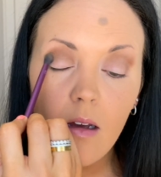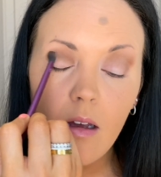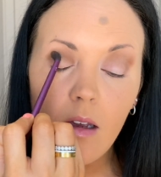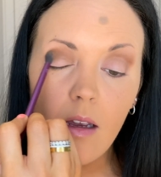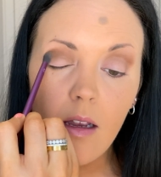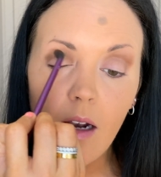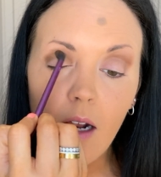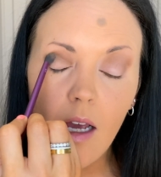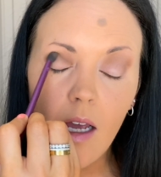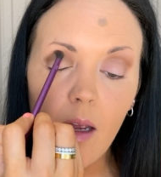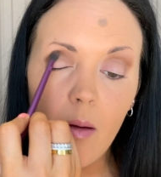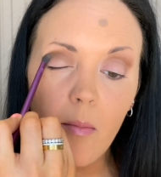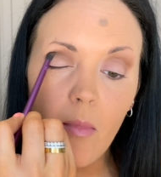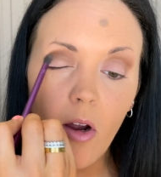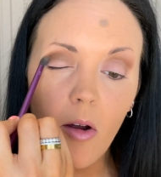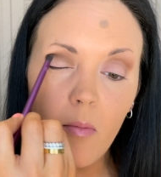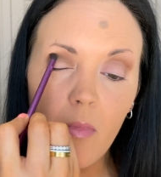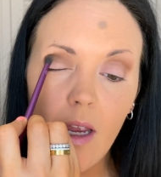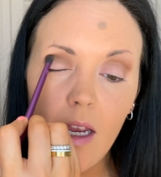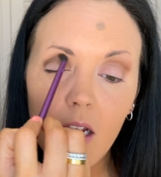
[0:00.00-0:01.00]
And I am
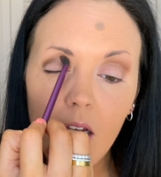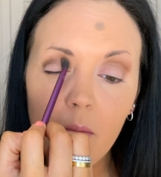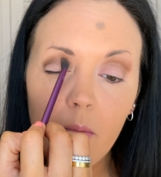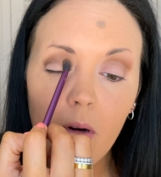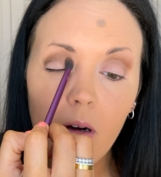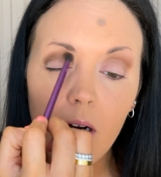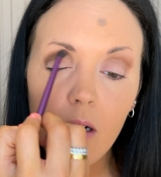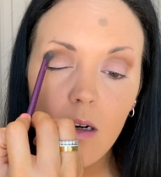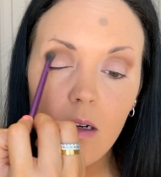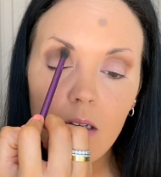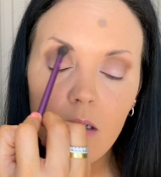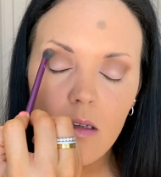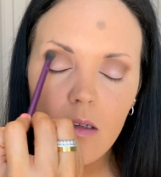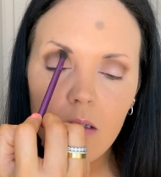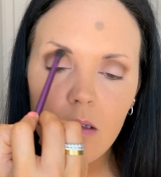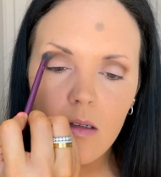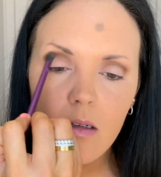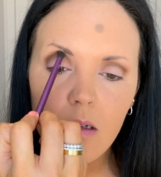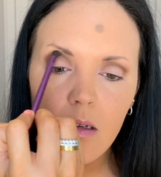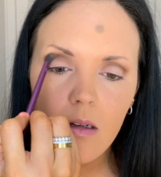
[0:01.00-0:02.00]
no makeup
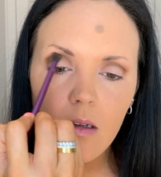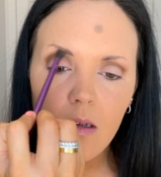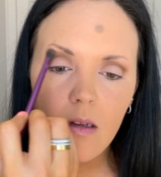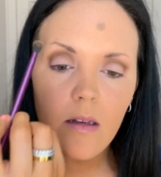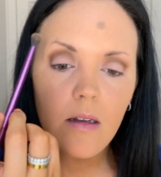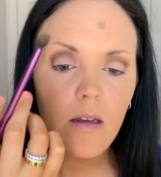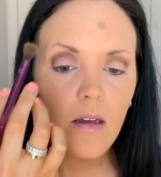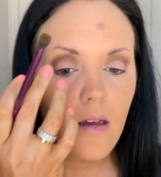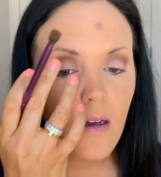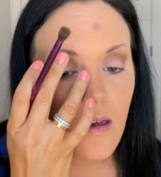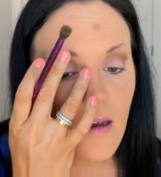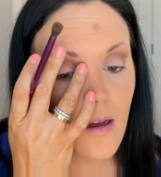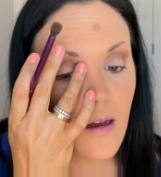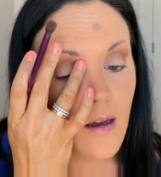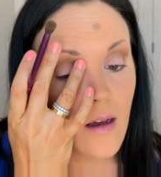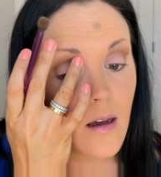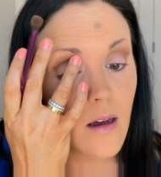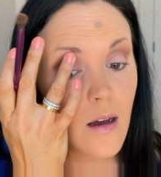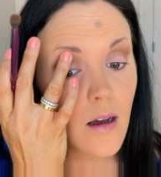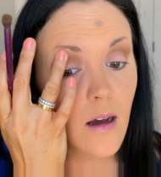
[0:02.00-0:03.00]
artist.
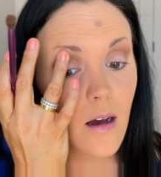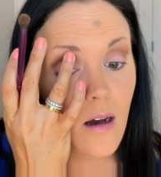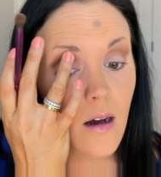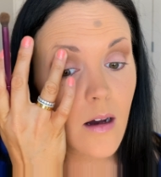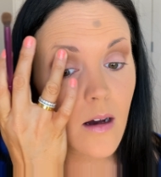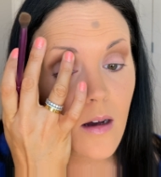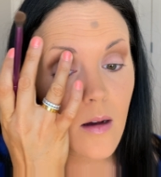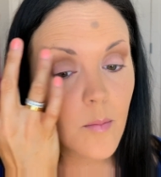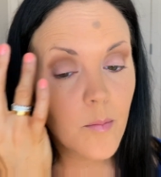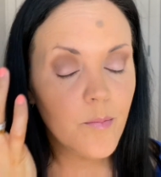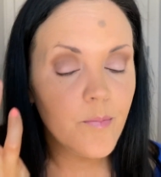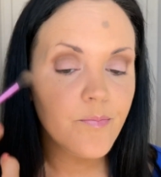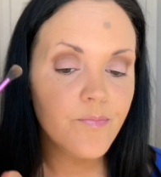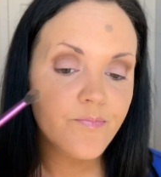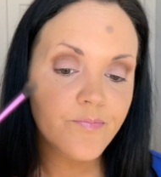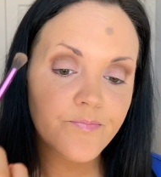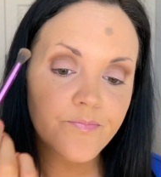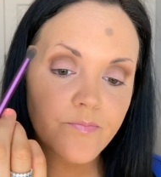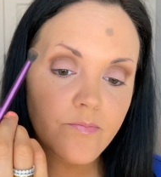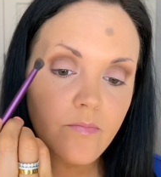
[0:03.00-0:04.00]

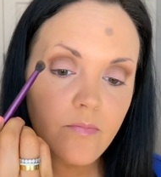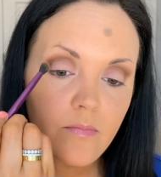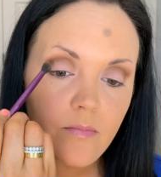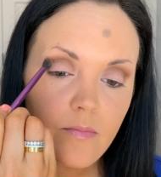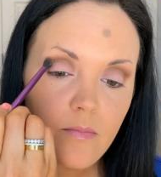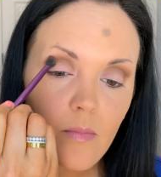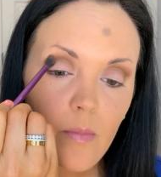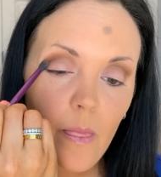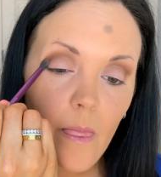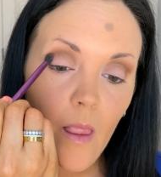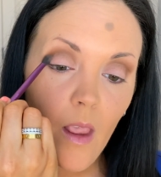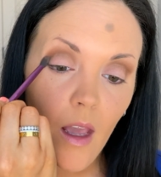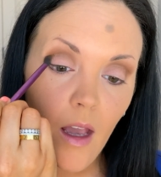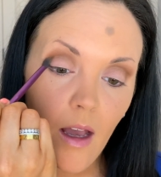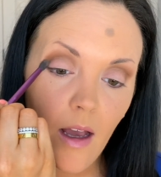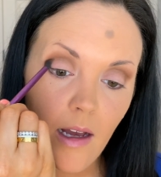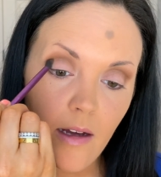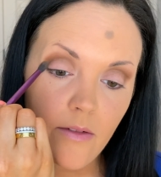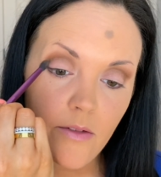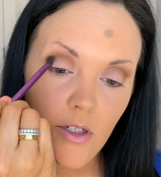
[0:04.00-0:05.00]

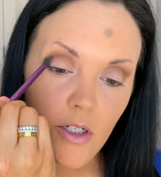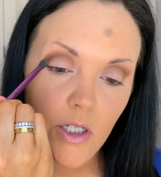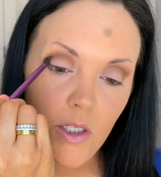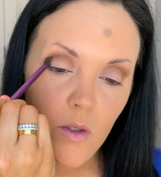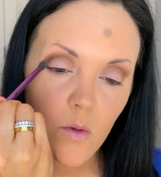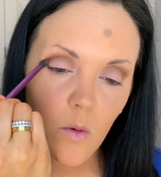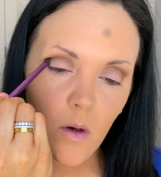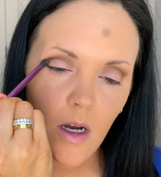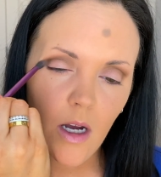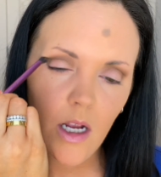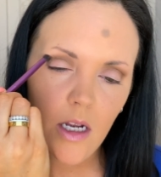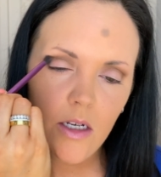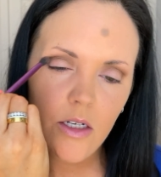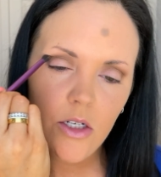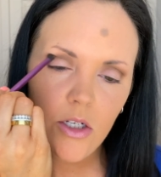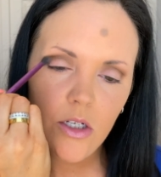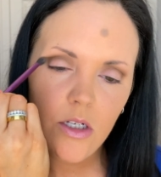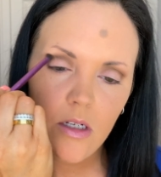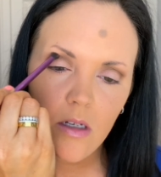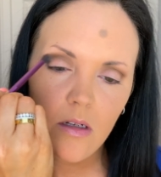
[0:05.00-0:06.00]
I've just
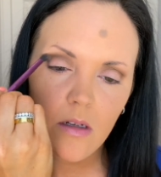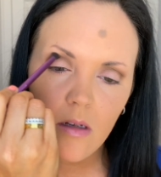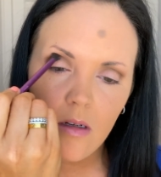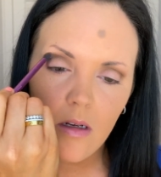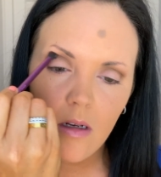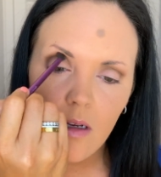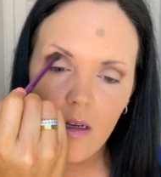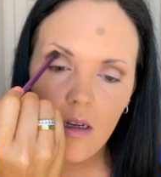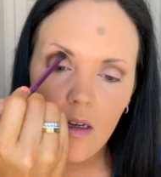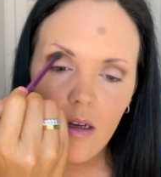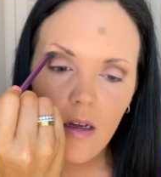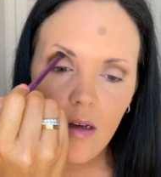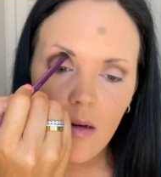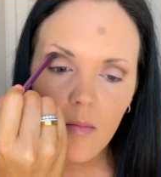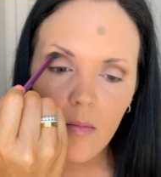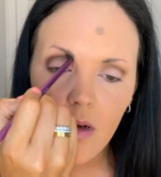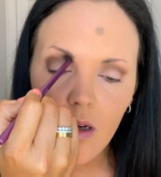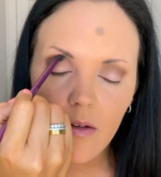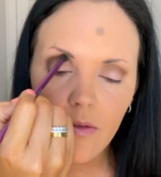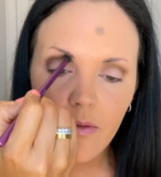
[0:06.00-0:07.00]
watched
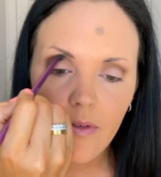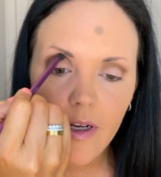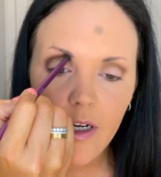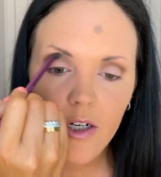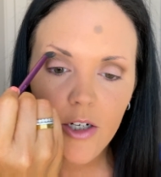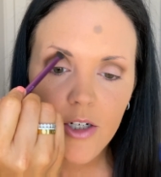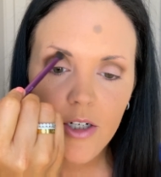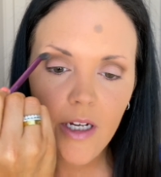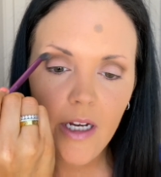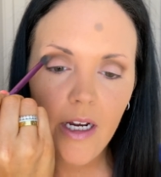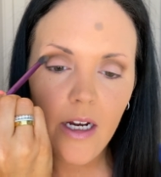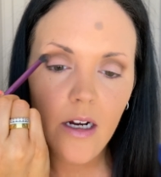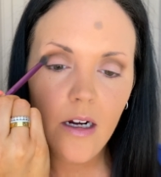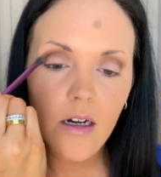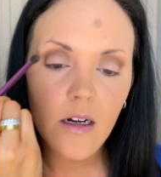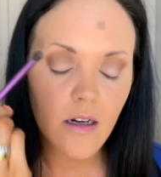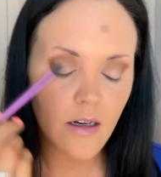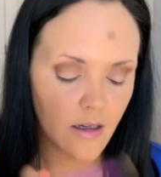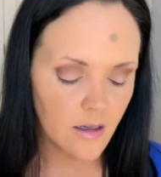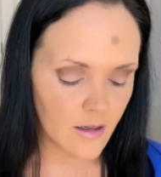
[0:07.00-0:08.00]
my fair
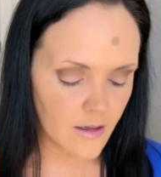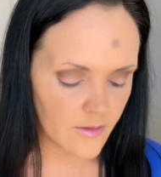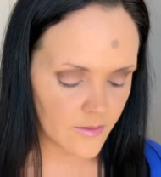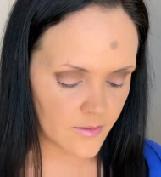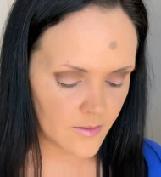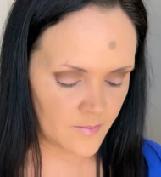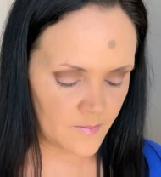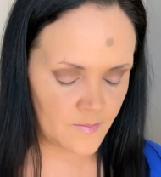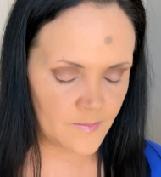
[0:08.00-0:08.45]
share of